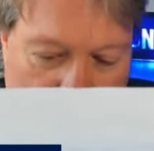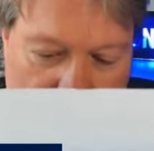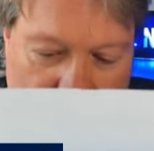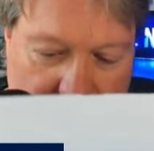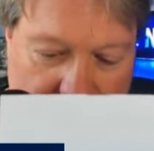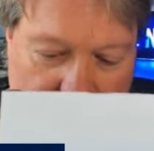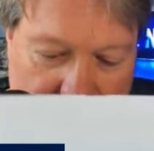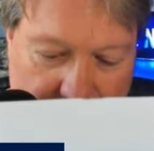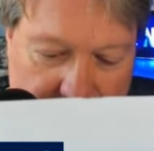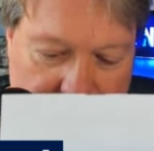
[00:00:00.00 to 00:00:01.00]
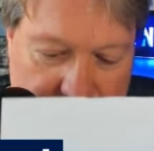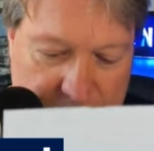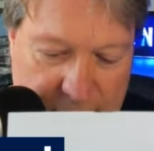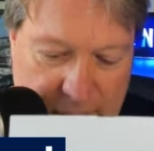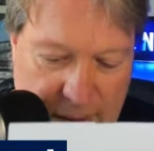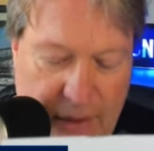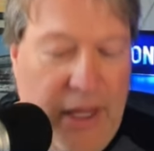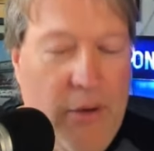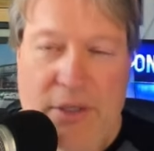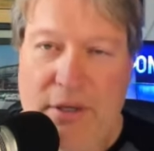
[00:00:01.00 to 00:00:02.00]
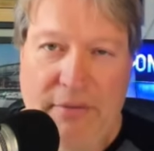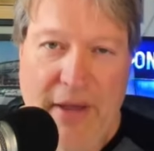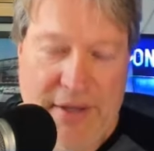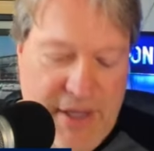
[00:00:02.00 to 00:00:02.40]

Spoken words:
You know, they owe it to the fans.